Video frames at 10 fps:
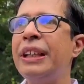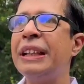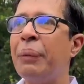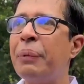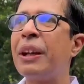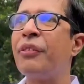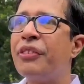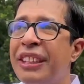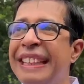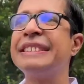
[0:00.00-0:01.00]
the number of
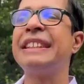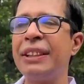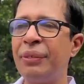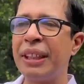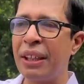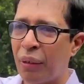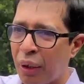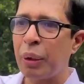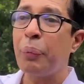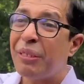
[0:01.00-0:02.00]
seats that we can
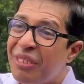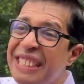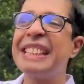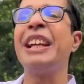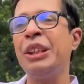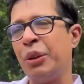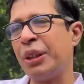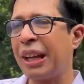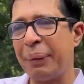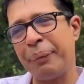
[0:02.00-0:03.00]
occupy physically on
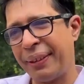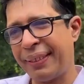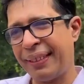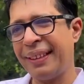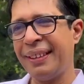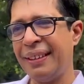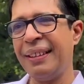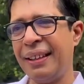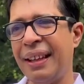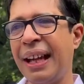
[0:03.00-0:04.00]
the campus.
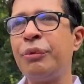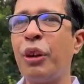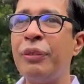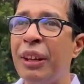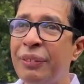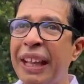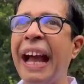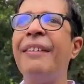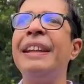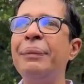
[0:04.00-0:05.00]
And when, when we
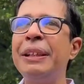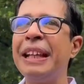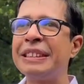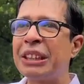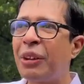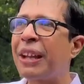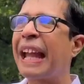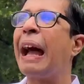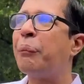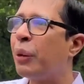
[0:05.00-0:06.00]
have a limitation or a
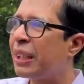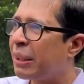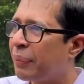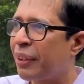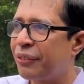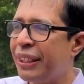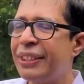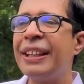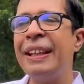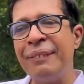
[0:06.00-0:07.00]
cap on the number of
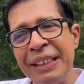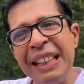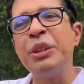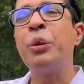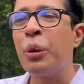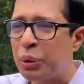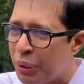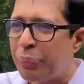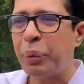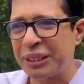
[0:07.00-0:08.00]
seats, we need to go
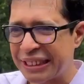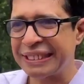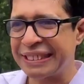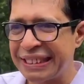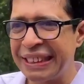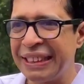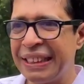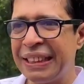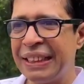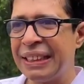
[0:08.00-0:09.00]
through a process,
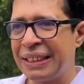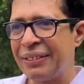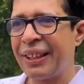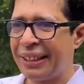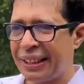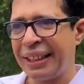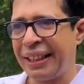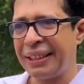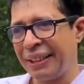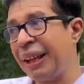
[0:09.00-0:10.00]
right?
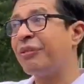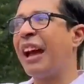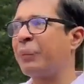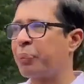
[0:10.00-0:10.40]
And a fair